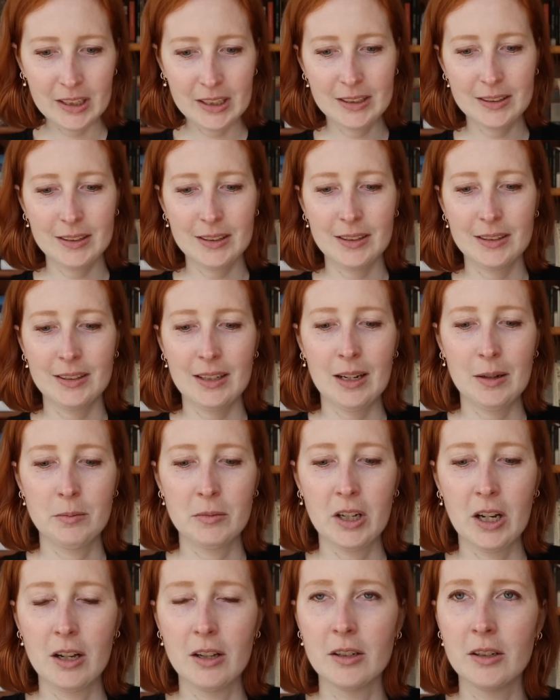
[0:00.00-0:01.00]
It's the same
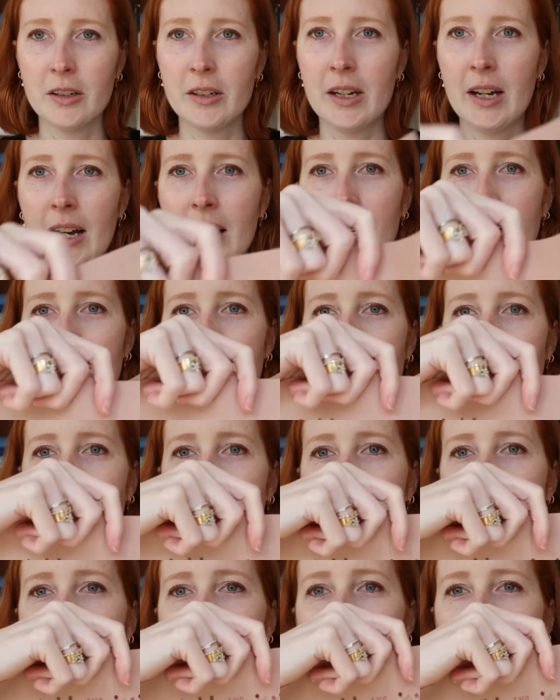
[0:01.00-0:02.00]
color as
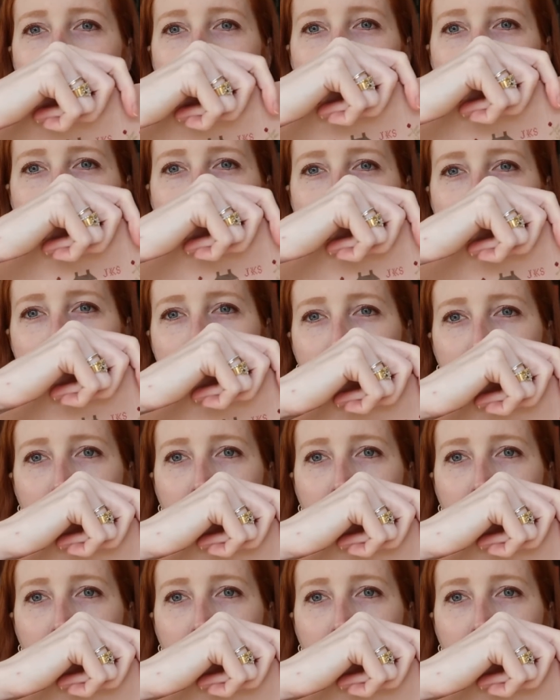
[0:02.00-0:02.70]
5363